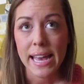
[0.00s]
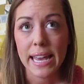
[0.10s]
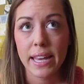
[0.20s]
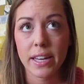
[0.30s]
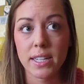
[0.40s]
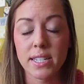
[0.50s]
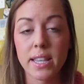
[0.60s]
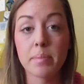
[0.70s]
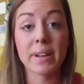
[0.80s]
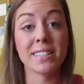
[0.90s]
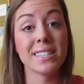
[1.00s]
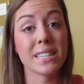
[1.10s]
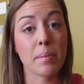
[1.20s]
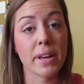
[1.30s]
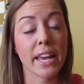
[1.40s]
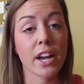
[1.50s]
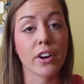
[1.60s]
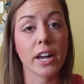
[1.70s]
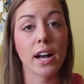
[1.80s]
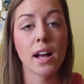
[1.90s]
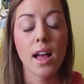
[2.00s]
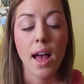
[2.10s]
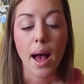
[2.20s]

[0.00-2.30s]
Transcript: and then my stomach area.